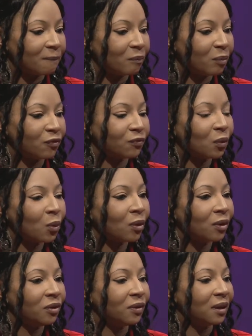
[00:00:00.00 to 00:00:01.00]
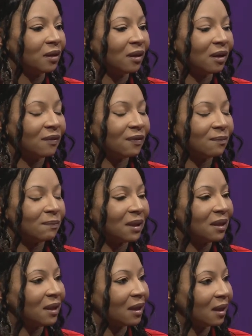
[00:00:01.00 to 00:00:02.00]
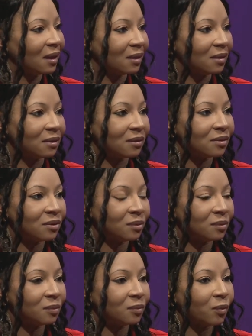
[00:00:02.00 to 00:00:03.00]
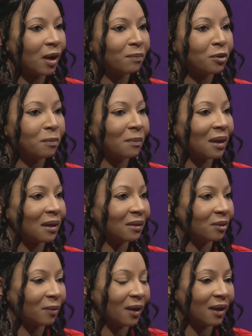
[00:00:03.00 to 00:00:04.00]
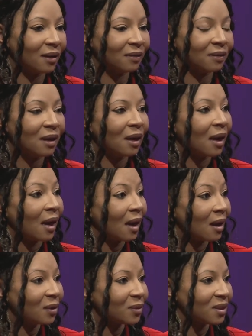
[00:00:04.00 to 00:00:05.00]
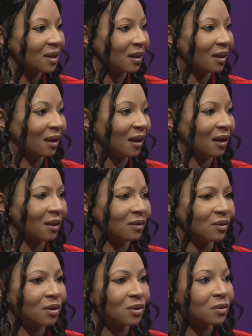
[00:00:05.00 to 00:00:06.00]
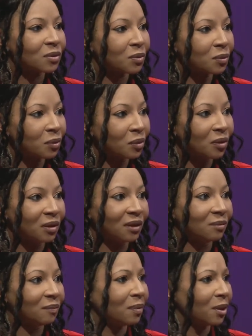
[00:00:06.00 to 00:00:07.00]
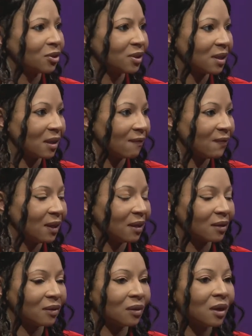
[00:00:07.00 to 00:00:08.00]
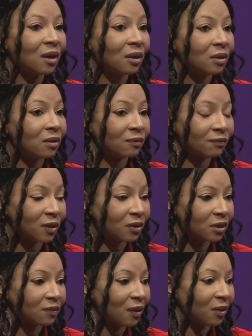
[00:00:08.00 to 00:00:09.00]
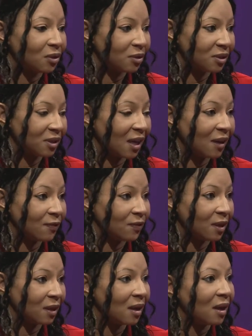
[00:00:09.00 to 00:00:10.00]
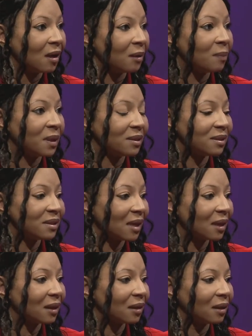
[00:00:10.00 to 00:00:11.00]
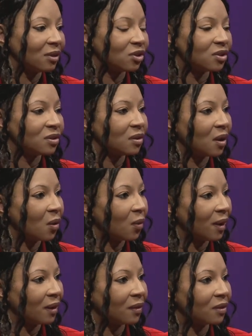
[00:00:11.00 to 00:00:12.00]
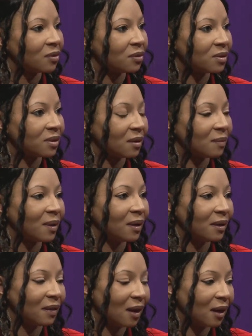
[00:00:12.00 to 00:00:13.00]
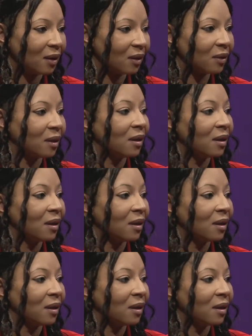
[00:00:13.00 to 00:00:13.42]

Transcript: before you can even begin to wrap your mind around housing and school and purchasing a vehicle, first of all, your safety, but secondly, just knowing that there's somebody there